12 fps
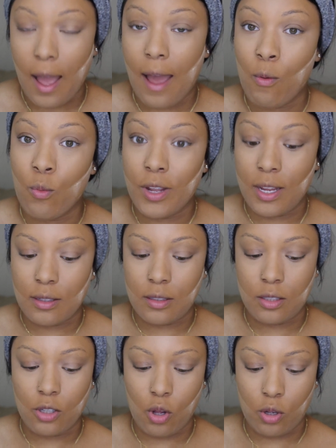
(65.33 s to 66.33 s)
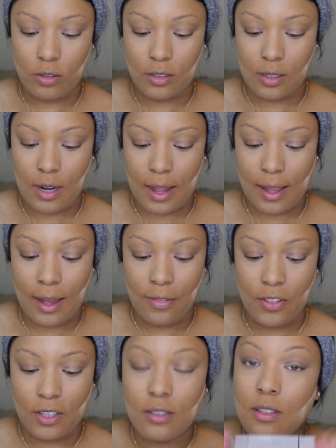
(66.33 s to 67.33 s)
I went to Ulta and I
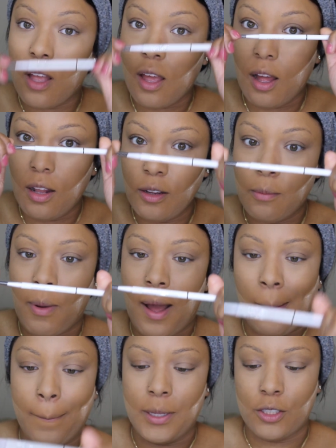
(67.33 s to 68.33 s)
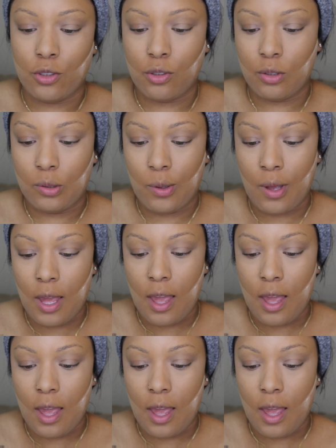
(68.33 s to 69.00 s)
got this Colourpop pencil.